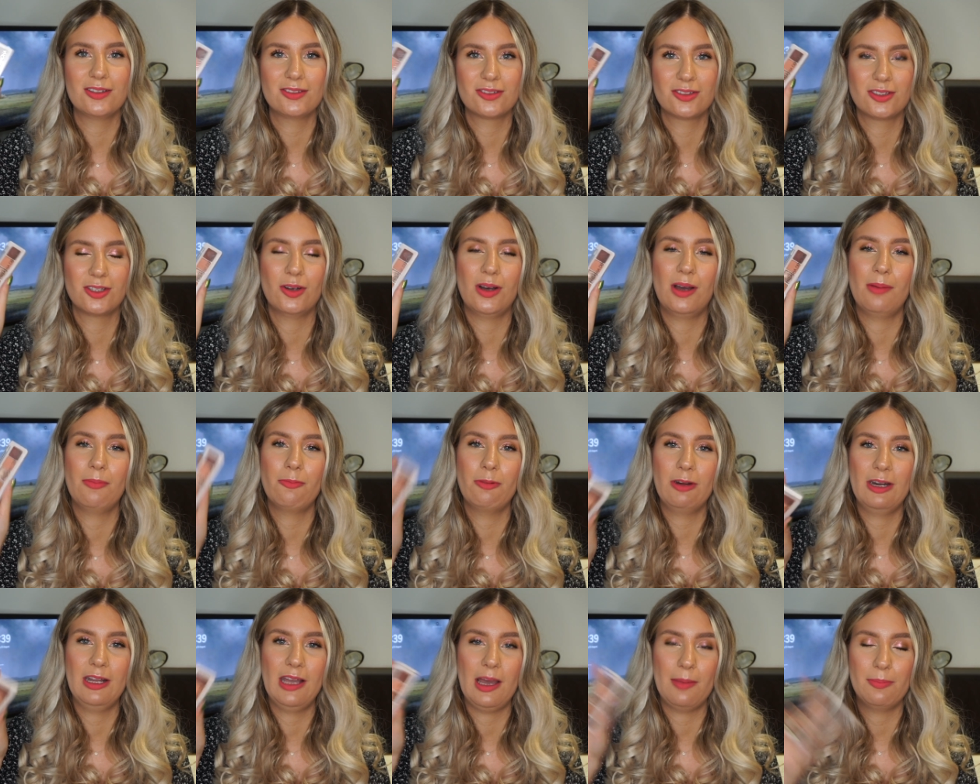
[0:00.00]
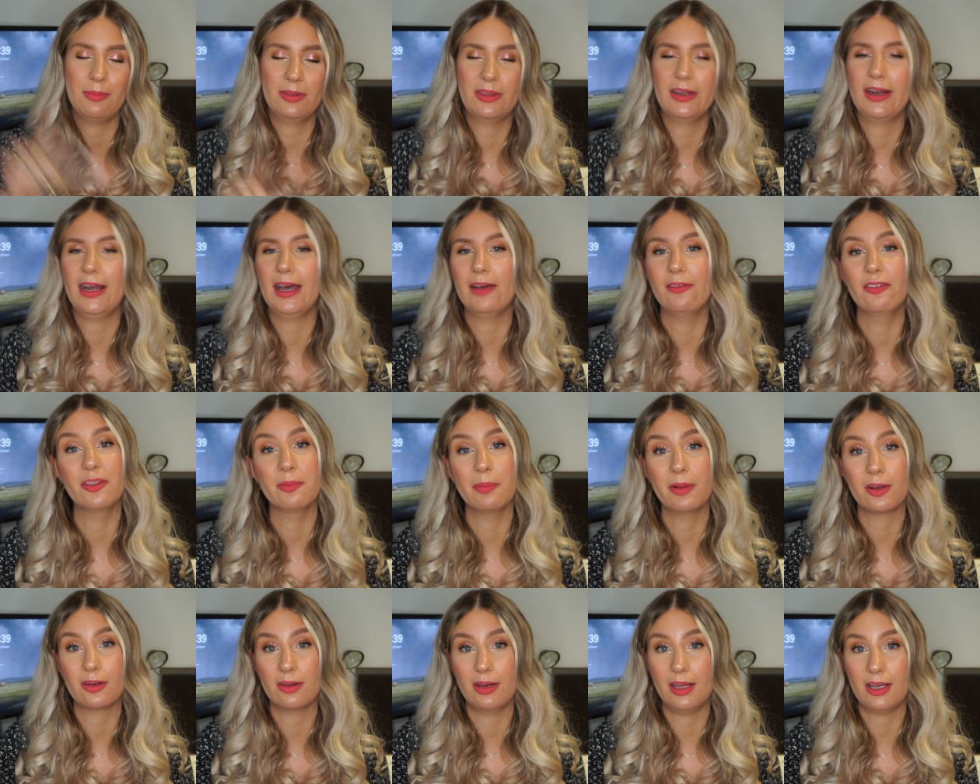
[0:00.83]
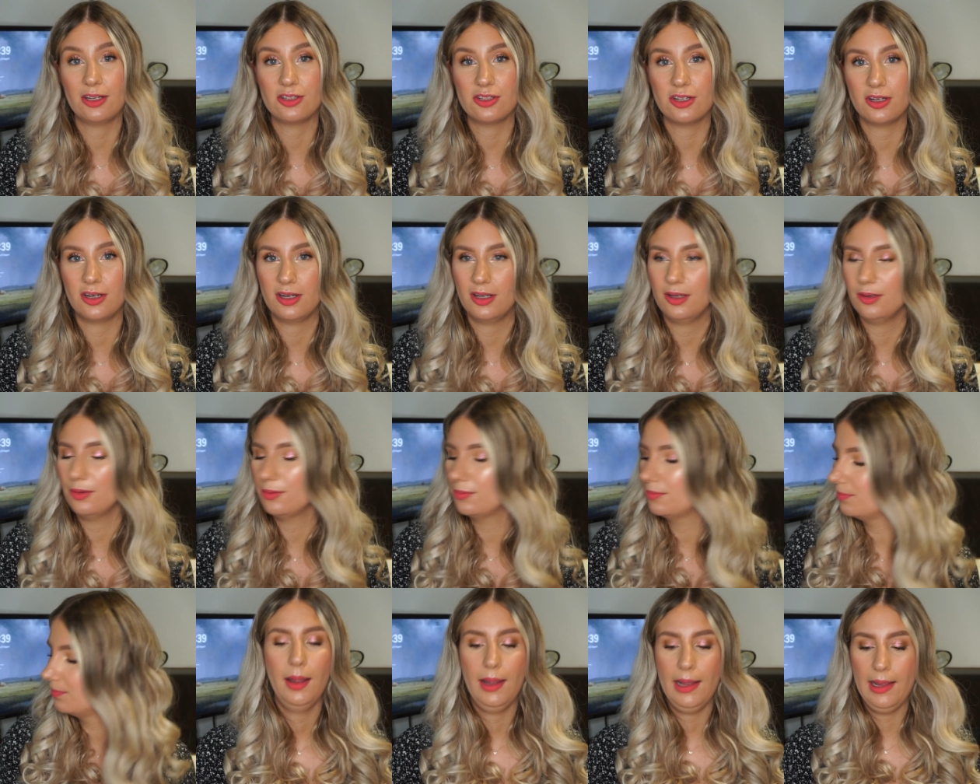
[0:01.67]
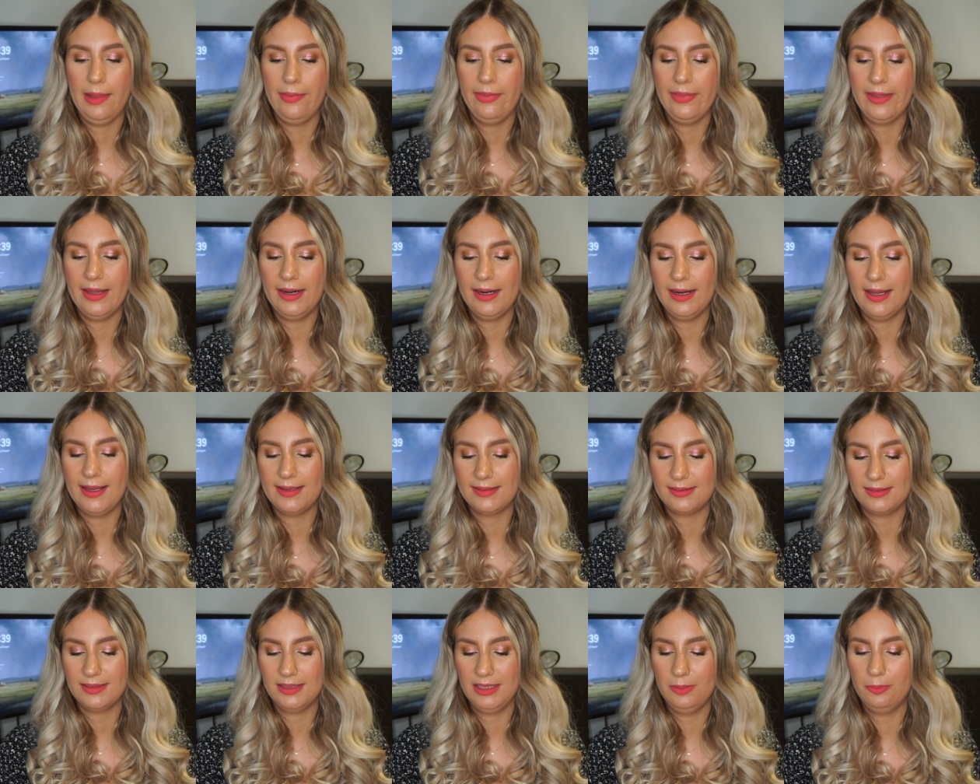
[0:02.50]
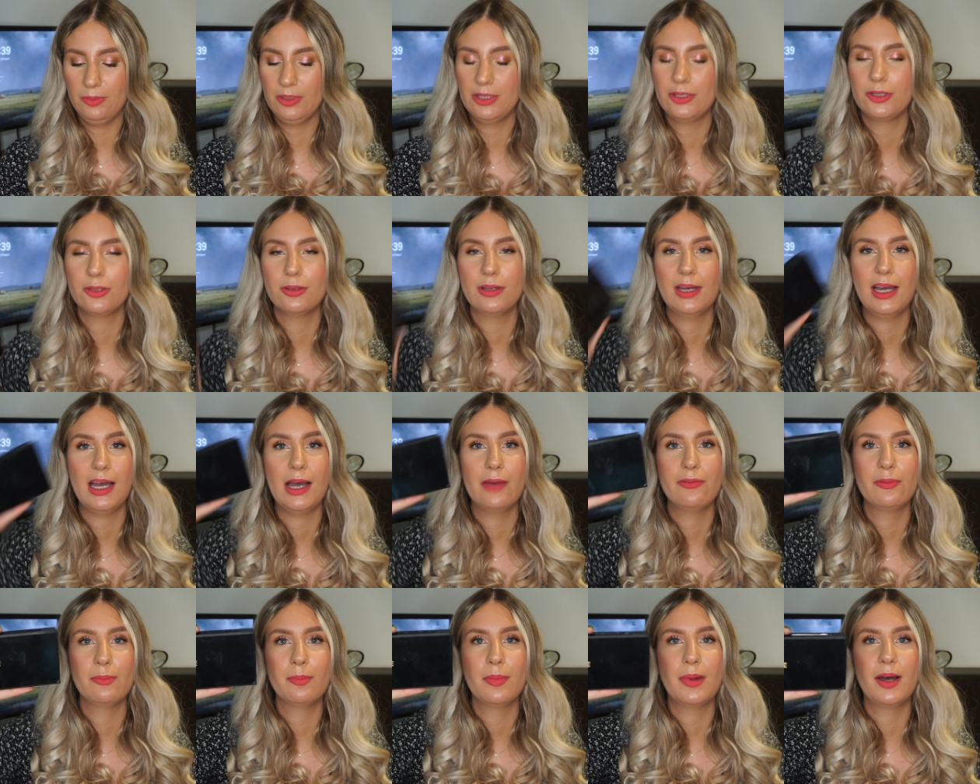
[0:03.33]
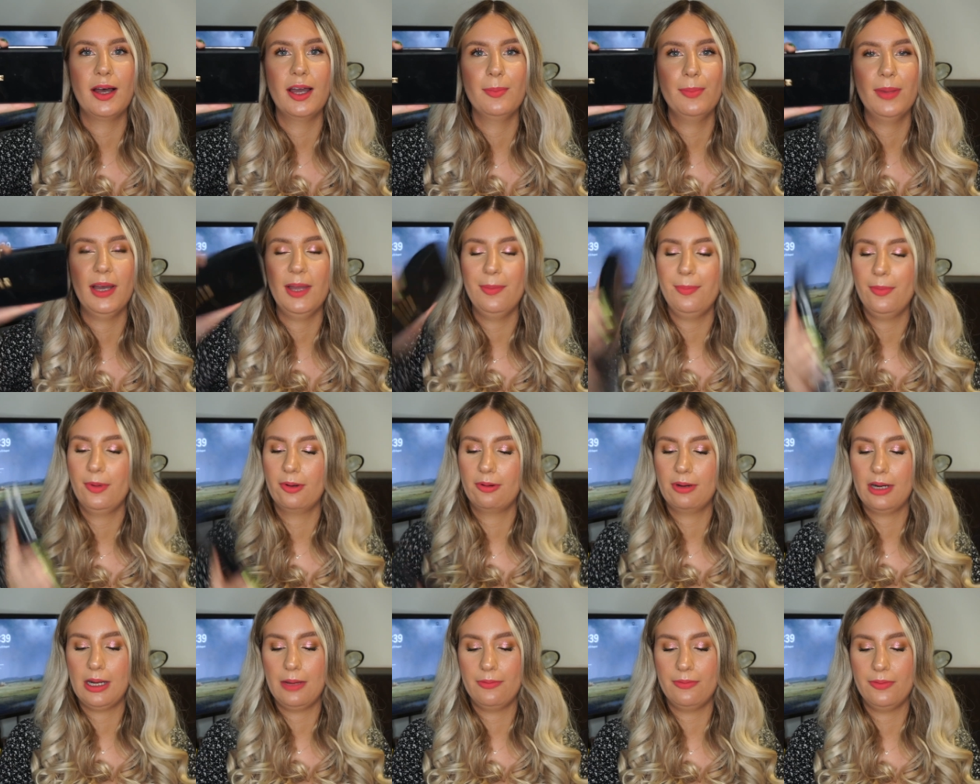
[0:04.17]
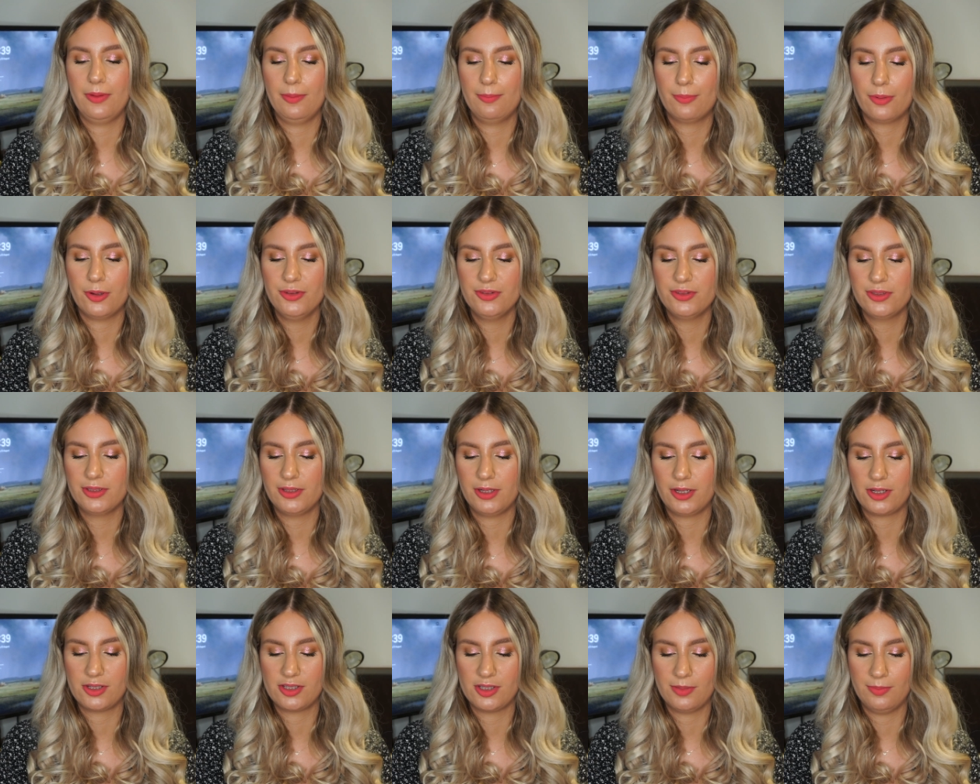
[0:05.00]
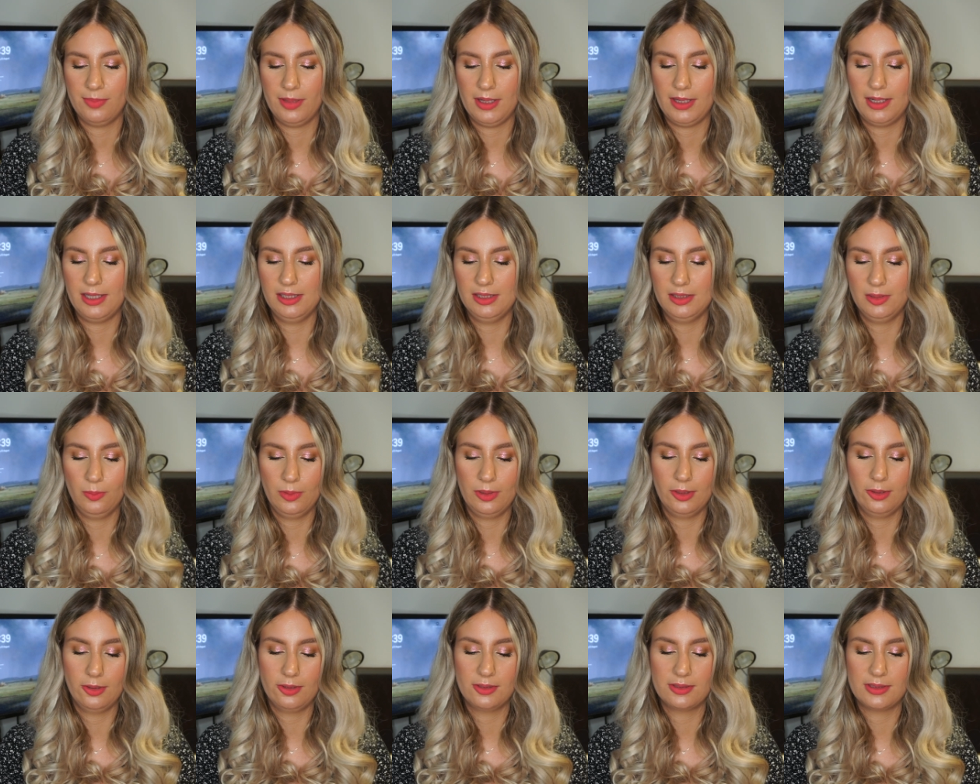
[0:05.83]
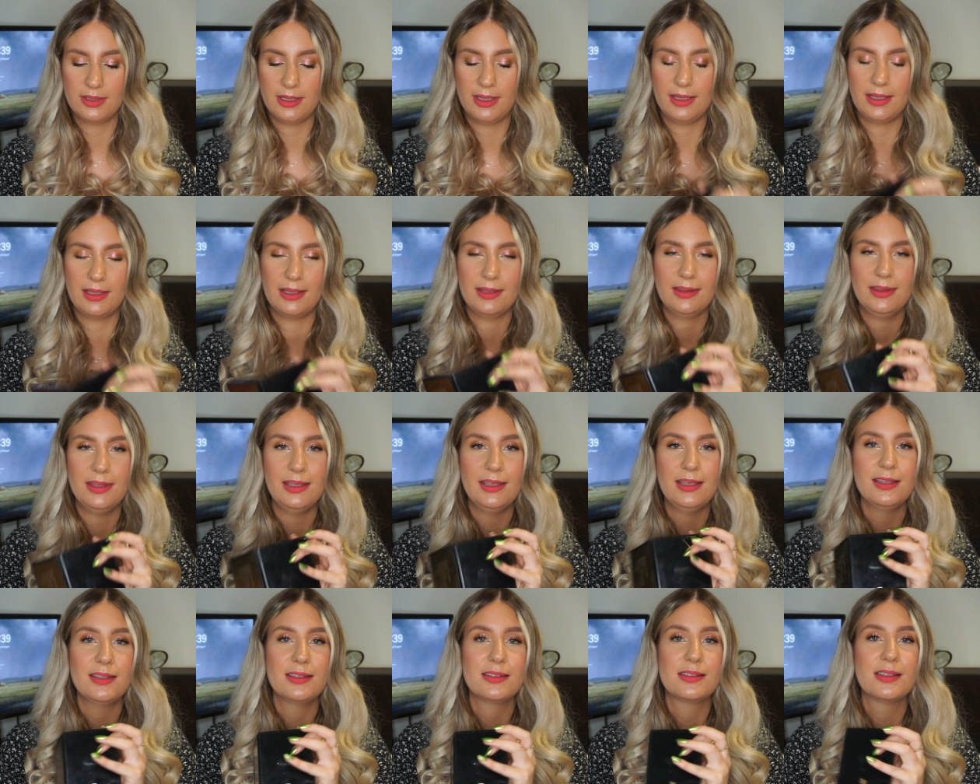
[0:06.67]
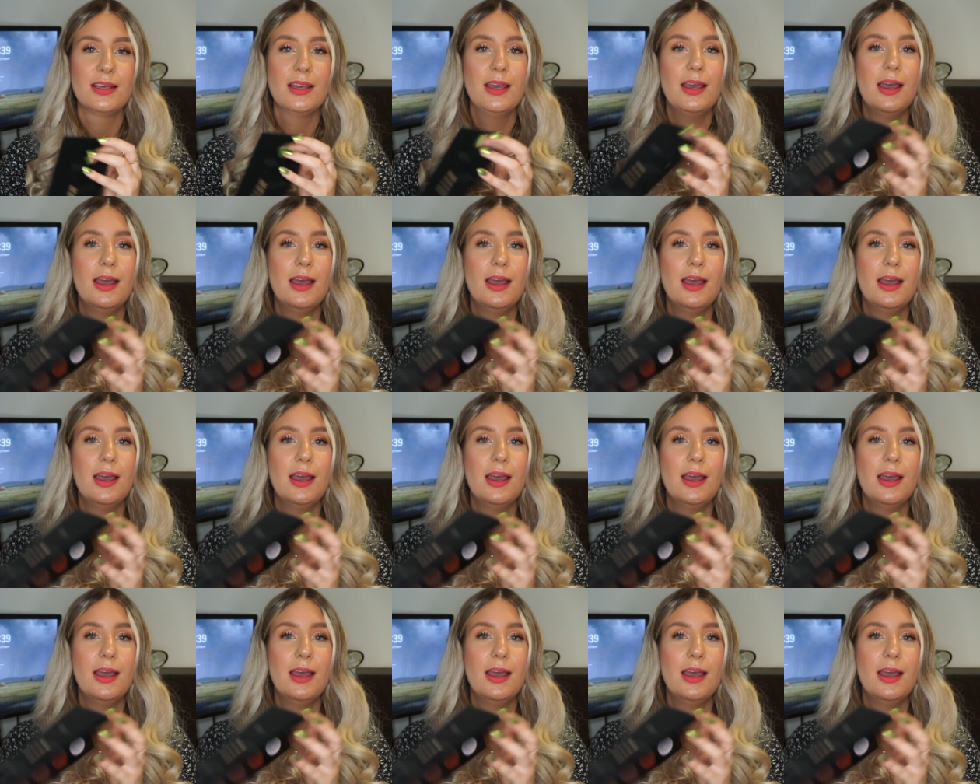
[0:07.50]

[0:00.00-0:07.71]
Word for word: So I'm really happy that I have it in my collection now. And then lastly, we do have my Pat McGrath Bronze Seduction palette, which looks like this.